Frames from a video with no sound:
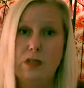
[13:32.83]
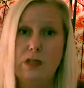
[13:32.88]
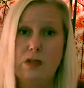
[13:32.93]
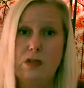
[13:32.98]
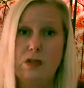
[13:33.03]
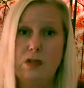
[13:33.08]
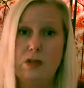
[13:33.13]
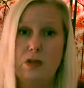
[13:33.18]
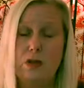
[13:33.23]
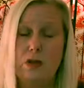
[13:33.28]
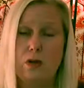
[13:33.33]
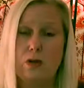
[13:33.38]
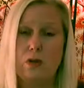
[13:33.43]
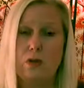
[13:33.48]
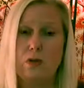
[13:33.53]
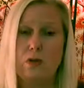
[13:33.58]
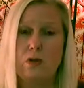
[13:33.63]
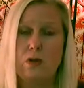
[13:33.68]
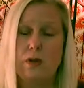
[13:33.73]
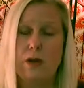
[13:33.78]

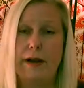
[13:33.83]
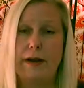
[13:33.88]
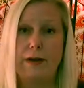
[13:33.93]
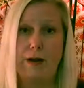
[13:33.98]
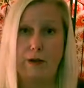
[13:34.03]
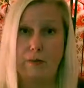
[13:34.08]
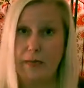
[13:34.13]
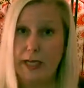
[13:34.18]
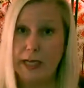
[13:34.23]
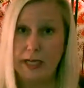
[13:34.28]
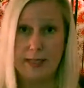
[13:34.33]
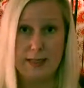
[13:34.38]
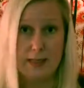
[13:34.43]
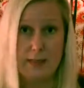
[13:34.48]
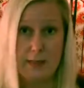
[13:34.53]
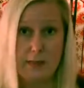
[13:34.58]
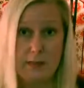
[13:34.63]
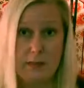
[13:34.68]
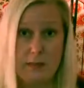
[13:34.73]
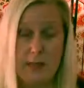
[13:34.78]
So I called my
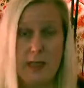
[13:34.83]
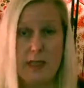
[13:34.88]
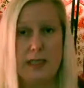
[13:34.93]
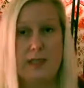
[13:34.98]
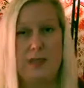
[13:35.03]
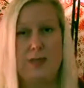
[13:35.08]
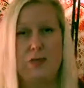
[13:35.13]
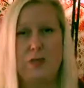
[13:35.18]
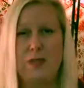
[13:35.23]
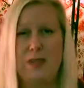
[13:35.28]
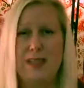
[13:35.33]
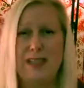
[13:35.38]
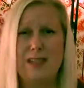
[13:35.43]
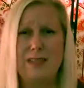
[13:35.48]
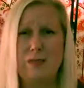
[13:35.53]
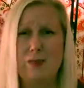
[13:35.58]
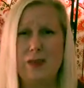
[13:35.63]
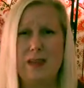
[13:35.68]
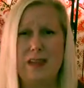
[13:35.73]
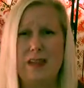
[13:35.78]
cousin and I said, what
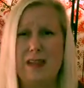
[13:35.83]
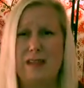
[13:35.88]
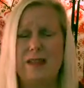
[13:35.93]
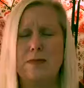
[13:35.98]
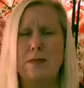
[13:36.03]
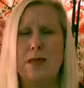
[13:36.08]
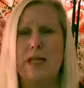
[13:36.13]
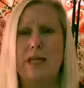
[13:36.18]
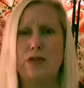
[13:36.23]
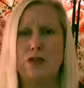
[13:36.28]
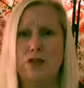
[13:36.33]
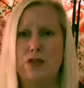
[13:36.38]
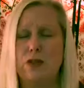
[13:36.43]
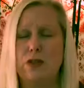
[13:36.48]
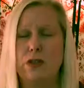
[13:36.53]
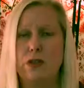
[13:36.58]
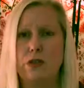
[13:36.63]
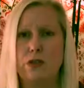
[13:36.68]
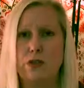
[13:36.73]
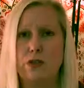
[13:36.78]
do these mean? And
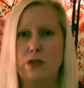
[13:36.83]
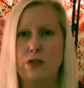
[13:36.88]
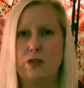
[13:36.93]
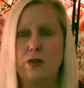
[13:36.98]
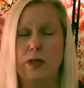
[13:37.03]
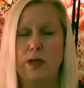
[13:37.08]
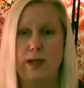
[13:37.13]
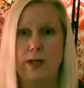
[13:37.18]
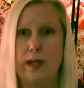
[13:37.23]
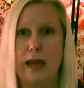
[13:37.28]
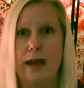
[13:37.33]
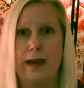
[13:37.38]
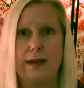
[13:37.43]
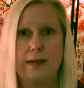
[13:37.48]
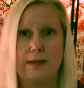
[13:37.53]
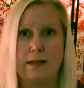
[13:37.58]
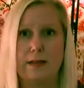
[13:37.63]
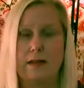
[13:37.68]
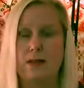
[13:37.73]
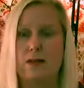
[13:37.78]
she wanted
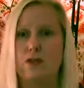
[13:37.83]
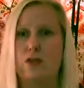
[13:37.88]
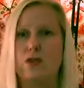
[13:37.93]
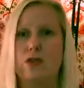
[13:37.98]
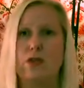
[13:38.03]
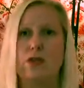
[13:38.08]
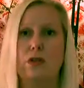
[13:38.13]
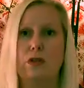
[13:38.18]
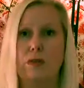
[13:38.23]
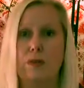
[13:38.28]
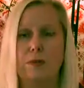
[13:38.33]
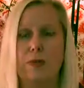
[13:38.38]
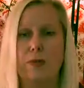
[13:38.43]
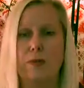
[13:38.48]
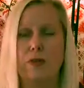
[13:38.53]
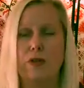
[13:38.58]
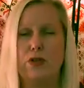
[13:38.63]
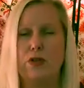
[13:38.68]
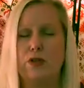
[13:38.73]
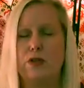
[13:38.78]
access, so she looked at my
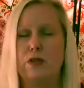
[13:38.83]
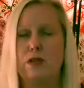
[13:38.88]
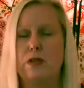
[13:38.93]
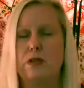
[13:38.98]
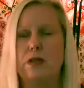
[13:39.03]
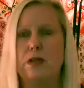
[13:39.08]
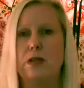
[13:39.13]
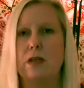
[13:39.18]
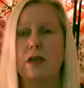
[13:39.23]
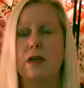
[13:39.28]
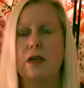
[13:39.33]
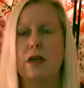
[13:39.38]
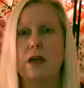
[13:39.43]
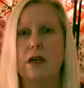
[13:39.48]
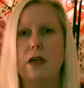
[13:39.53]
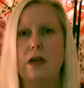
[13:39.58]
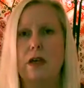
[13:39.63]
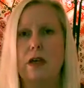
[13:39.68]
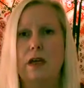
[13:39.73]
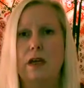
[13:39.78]
blood sugars
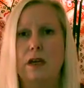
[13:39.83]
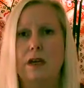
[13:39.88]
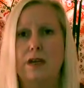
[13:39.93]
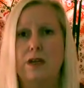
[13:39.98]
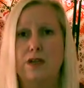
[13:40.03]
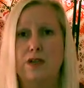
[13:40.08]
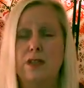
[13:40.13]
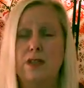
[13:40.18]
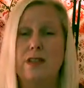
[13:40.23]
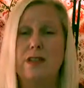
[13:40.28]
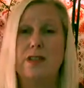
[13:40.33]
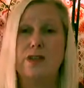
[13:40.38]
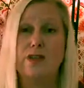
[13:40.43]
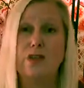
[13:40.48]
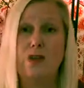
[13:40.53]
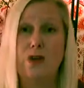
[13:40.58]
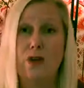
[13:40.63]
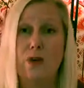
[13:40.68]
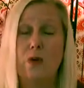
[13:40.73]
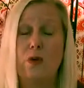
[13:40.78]
and she
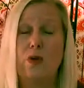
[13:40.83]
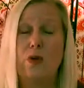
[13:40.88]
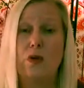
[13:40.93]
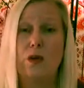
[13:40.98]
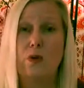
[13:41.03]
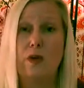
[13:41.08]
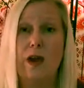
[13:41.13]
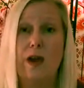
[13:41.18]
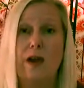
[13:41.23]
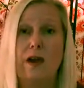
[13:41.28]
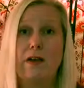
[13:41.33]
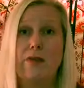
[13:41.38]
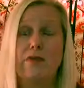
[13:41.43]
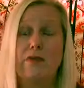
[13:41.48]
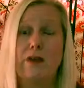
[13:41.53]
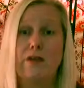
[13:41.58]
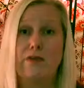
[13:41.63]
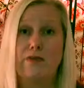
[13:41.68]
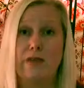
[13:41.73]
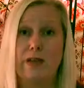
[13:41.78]
said, you
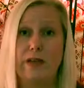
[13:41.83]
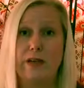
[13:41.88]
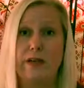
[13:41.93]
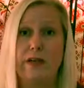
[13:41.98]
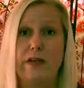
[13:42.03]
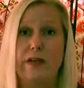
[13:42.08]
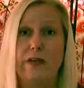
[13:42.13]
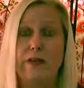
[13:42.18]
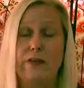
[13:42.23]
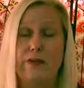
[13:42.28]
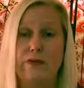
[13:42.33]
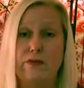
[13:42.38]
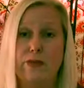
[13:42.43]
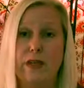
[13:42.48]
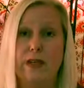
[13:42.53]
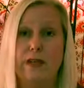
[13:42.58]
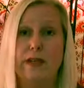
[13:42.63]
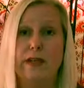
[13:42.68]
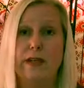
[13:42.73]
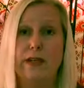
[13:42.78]
have a very,
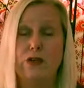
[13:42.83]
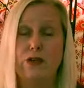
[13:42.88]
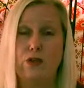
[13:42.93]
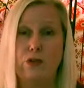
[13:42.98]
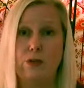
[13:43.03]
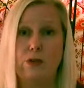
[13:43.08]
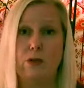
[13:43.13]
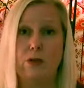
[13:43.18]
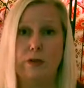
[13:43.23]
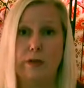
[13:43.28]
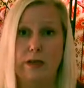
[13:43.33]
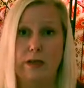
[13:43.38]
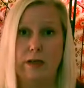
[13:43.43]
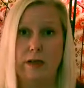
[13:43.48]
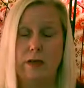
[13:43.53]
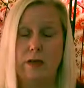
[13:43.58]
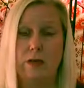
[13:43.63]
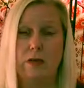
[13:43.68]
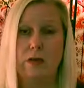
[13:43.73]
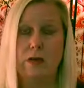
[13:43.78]
very short
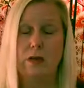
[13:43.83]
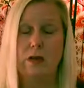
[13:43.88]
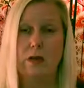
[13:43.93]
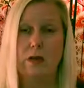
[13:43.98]
window